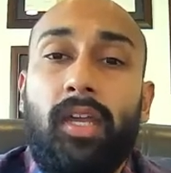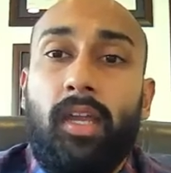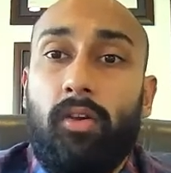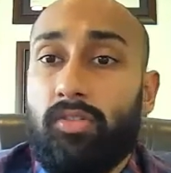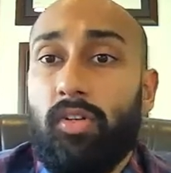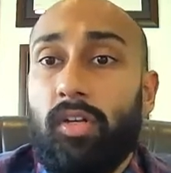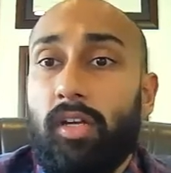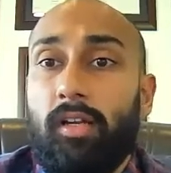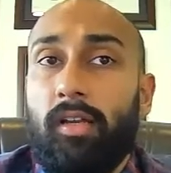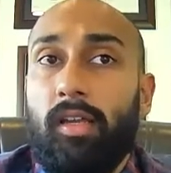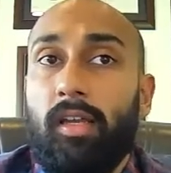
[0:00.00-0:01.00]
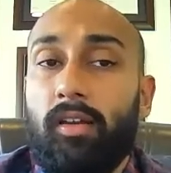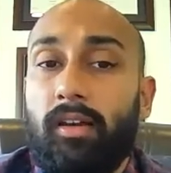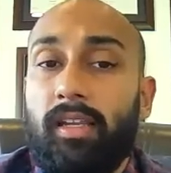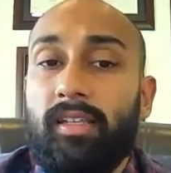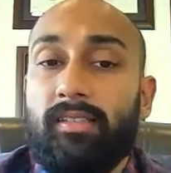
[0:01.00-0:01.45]
It's gonna
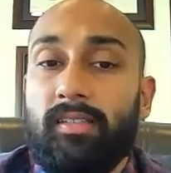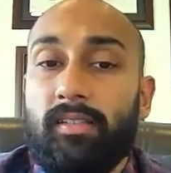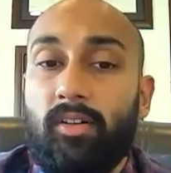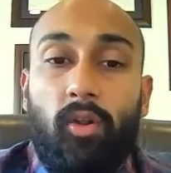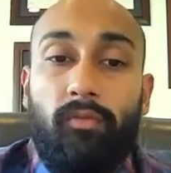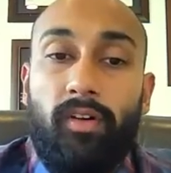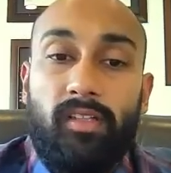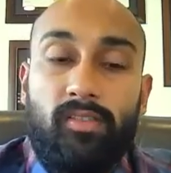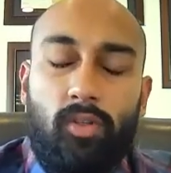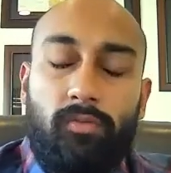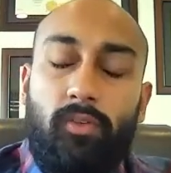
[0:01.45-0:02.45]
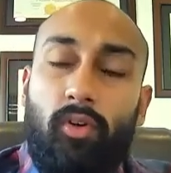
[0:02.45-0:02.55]
increase the confidence of